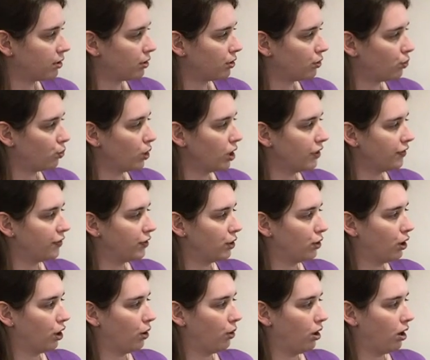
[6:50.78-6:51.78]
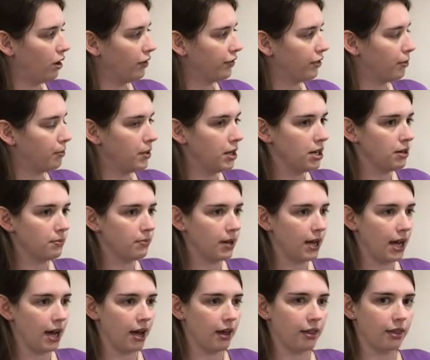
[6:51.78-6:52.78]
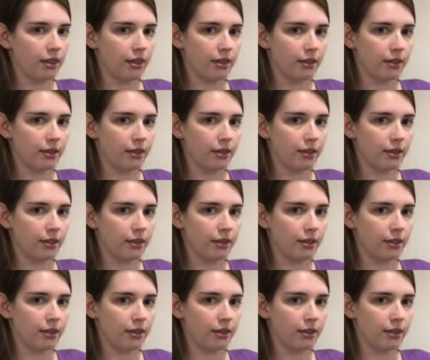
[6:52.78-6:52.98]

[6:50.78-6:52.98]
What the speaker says: What if you go off the beaten path?